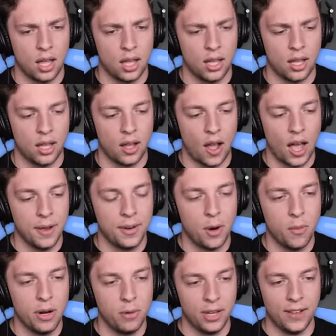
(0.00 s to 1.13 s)
That doesn't. Help. I don't
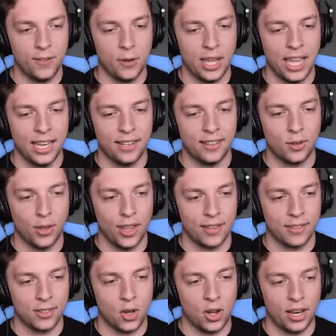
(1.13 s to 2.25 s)
really want to give you a hint until
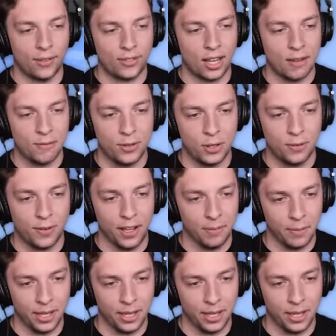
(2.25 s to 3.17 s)
there's not enough time for you to find